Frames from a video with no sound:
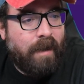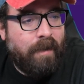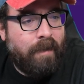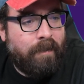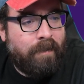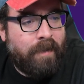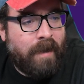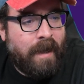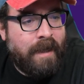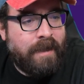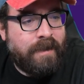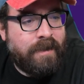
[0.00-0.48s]

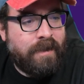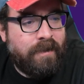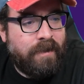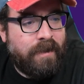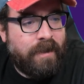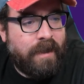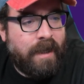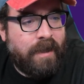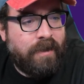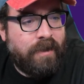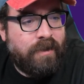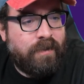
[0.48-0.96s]
players under
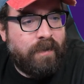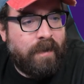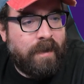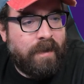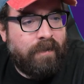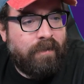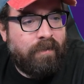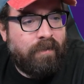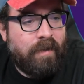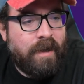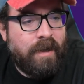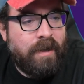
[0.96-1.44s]
the age of
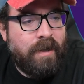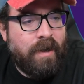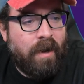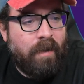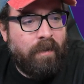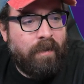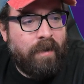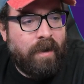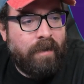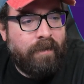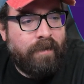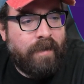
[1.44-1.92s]
23, no
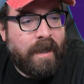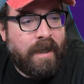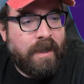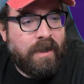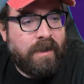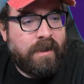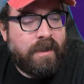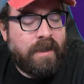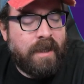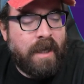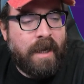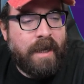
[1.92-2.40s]
one over the age
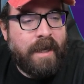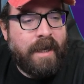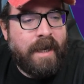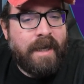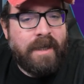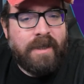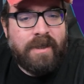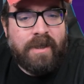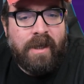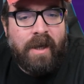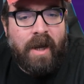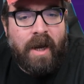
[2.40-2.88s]
of 30.
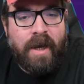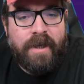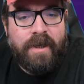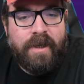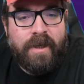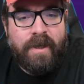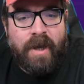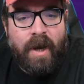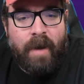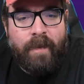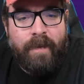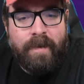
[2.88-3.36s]
It's
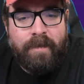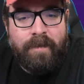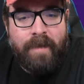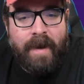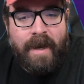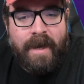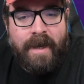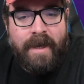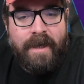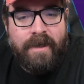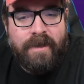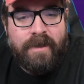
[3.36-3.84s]
like going
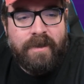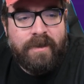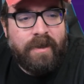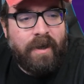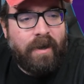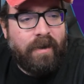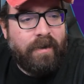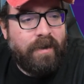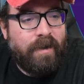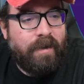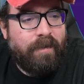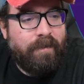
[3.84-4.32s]
back into
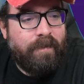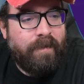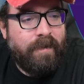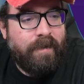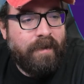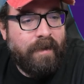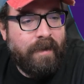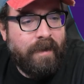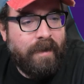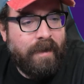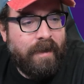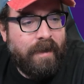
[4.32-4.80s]
Tottenham.
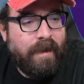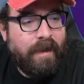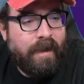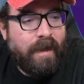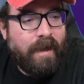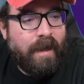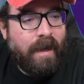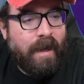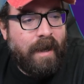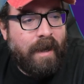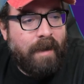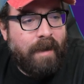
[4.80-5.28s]

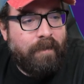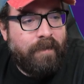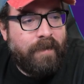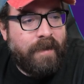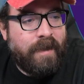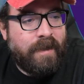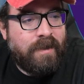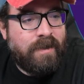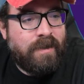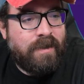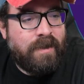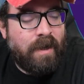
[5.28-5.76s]

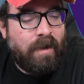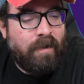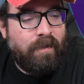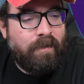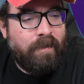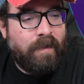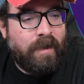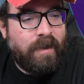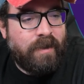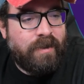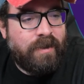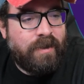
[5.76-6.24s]
There's so
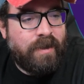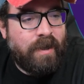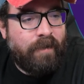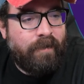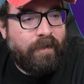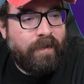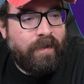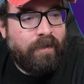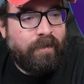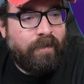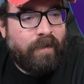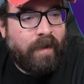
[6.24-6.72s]
much stuff
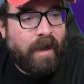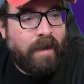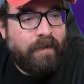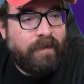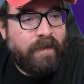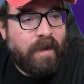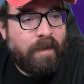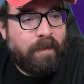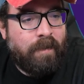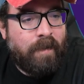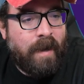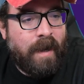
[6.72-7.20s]
in the
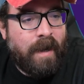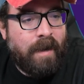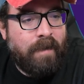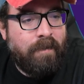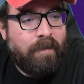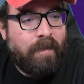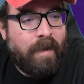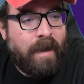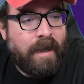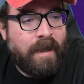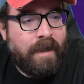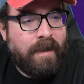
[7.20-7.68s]
5-year plan.
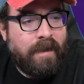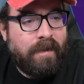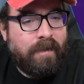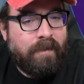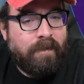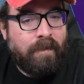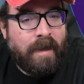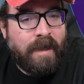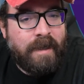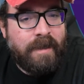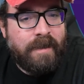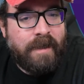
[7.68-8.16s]

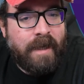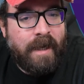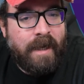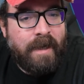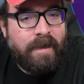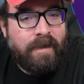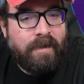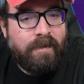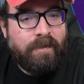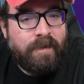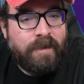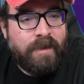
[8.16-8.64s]

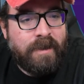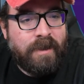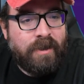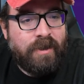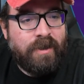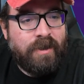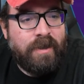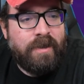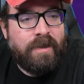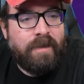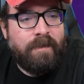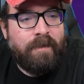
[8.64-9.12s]
Maintain
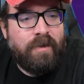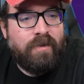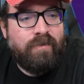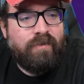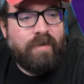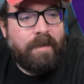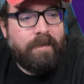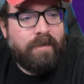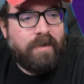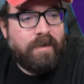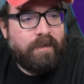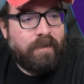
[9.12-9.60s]
position as the most
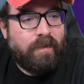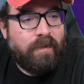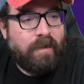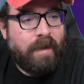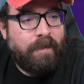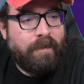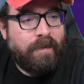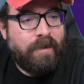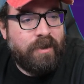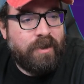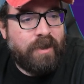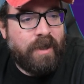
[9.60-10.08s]
reputable
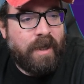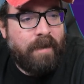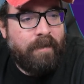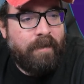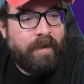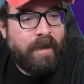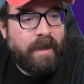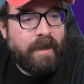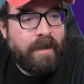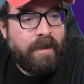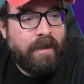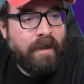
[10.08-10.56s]
club in
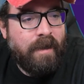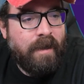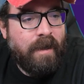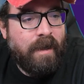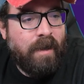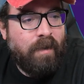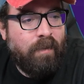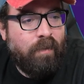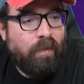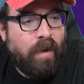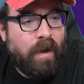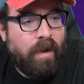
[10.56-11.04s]
Germany,
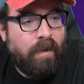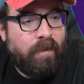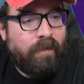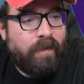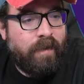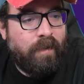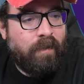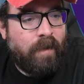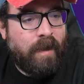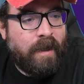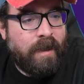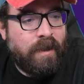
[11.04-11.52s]
work
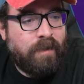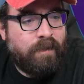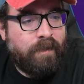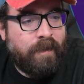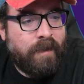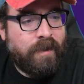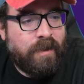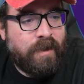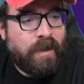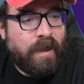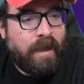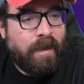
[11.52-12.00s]
within wage
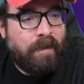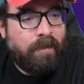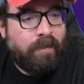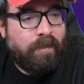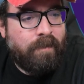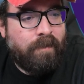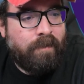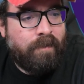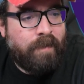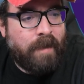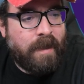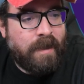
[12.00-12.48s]
budget,
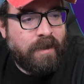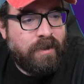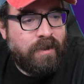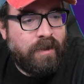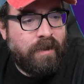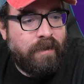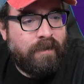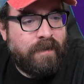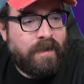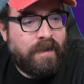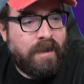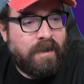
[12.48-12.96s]
best
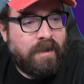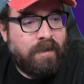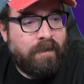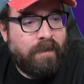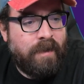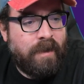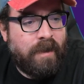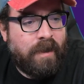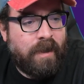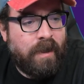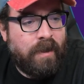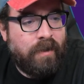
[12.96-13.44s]
youth system in
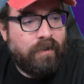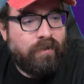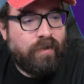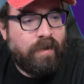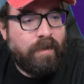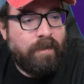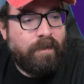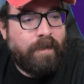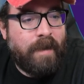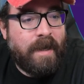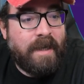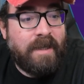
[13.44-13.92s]
the country,
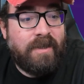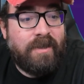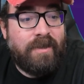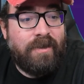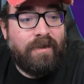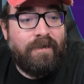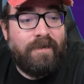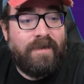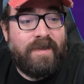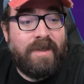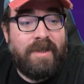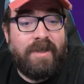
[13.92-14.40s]
best
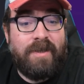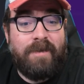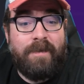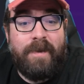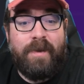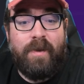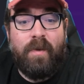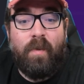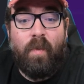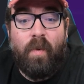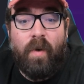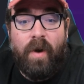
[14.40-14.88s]
youth system in
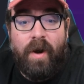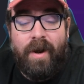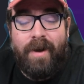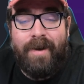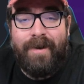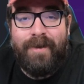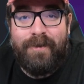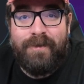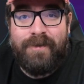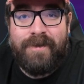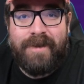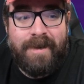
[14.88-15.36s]
the
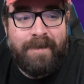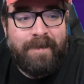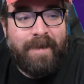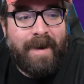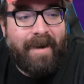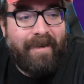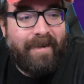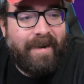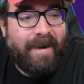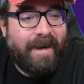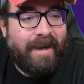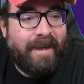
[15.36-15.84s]
world,
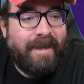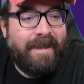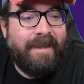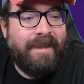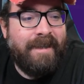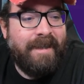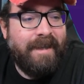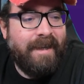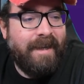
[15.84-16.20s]
apparently,